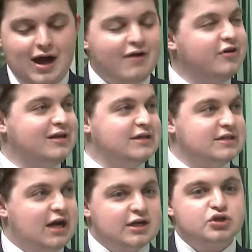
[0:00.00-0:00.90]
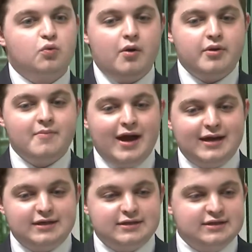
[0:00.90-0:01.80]
having discussed what we
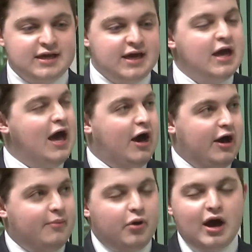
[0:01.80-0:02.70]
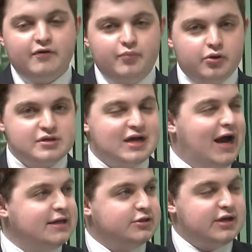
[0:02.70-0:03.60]
might see out of both
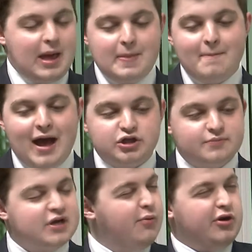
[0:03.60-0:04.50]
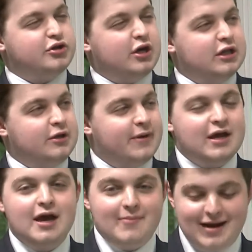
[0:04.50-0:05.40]
sides, looking at the matchups, I want to talk a little bit
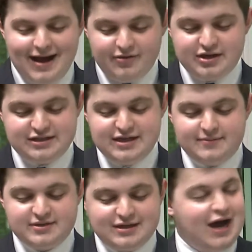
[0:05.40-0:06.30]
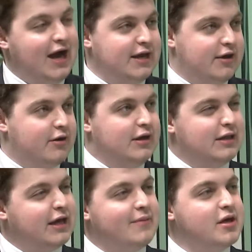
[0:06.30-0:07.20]
about how these teams got here.
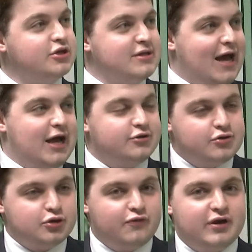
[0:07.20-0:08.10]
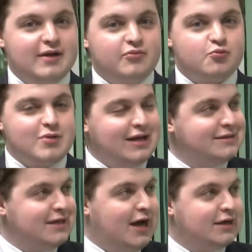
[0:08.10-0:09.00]
Like I mentioned, the Astros overcame the Red
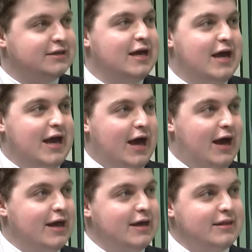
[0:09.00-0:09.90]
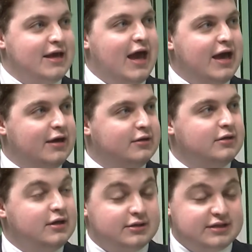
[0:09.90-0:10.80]
Sox in the
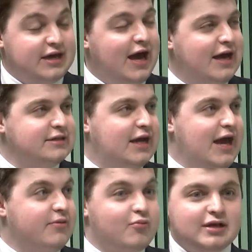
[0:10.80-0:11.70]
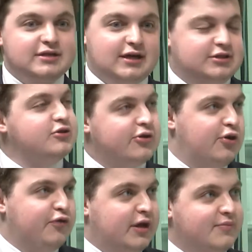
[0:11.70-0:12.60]
ALCS, and the Red Sox in turn
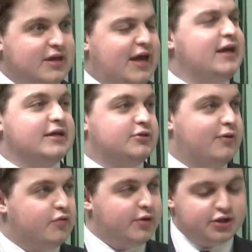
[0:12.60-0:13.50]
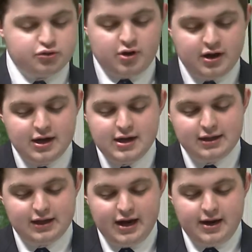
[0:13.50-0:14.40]
overcame the Yankees, who have a really strong
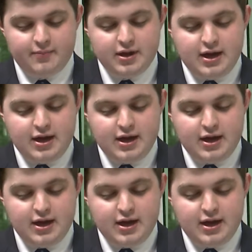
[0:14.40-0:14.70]
lineup.